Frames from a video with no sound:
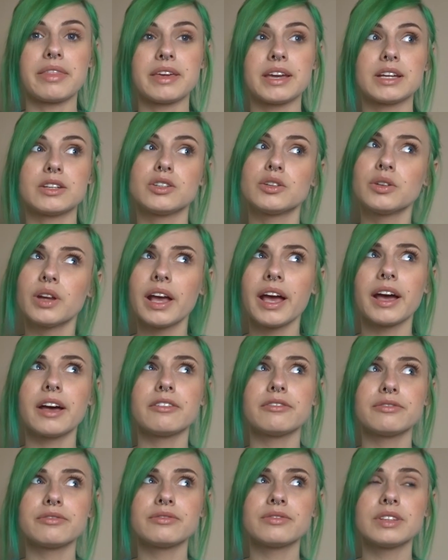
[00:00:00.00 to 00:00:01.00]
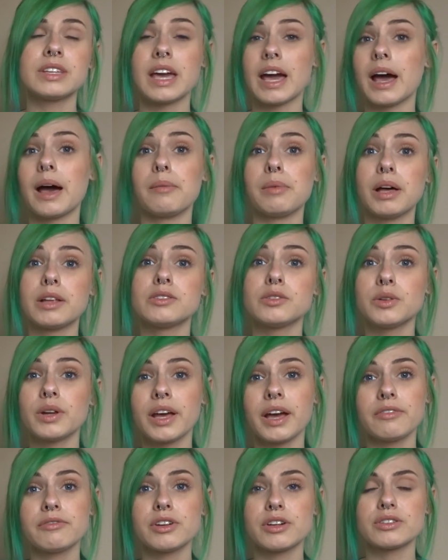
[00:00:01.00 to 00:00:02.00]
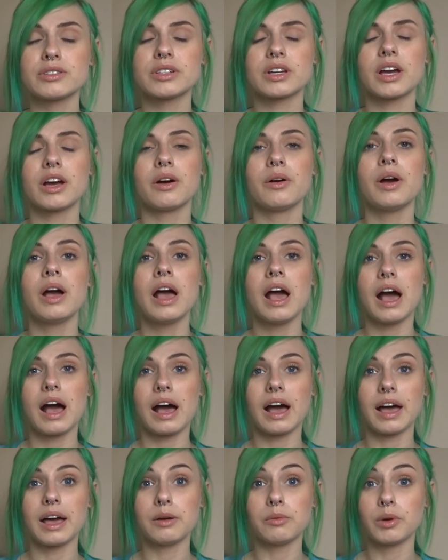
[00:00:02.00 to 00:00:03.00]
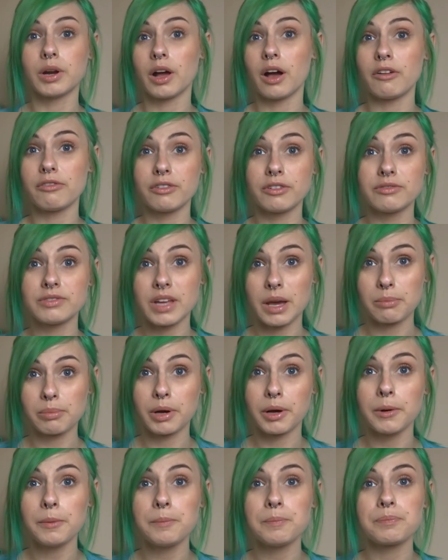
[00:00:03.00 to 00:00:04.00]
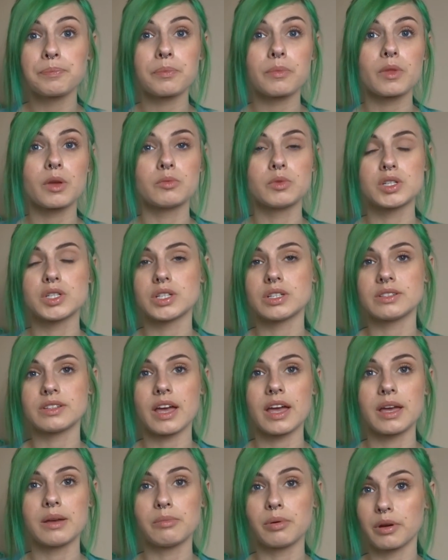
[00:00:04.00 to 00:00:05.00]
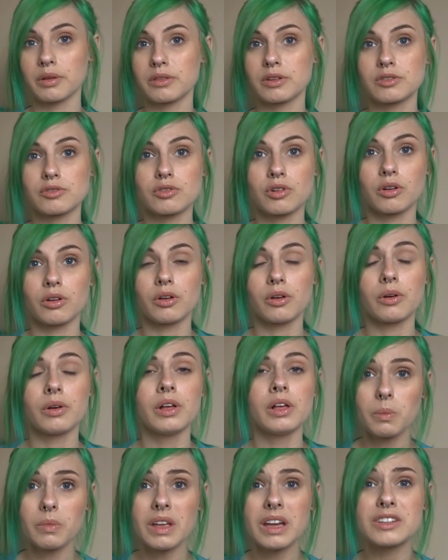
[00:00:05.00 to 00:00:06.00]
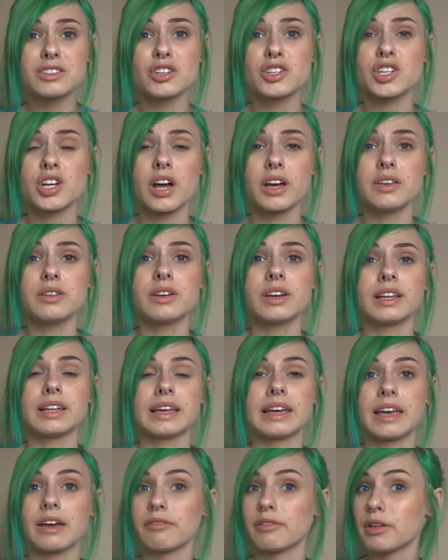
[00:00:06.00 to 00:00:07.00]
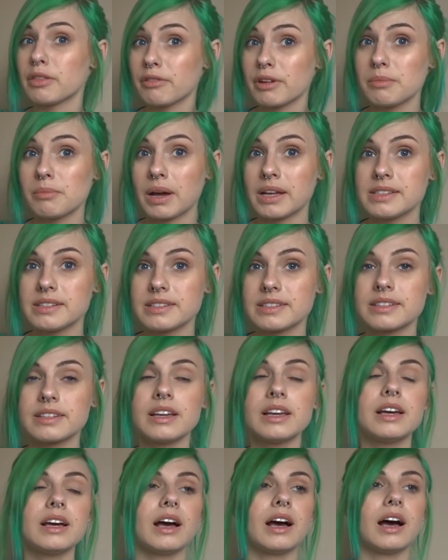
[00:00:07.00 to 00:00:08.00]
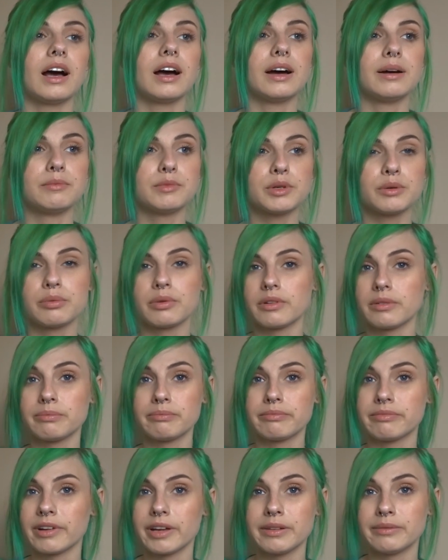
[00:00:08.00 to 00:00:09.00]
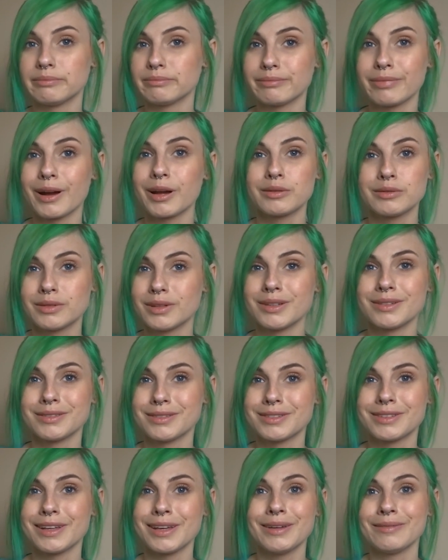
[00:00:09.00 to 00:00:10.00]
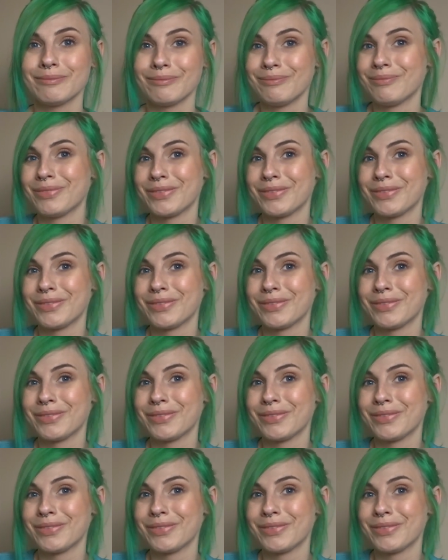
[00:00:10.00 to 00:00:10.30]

think about 2.5 years ago, I went off of Depo, which is a birth control. It's a shot you get like every 3 months to prevent pregnancy.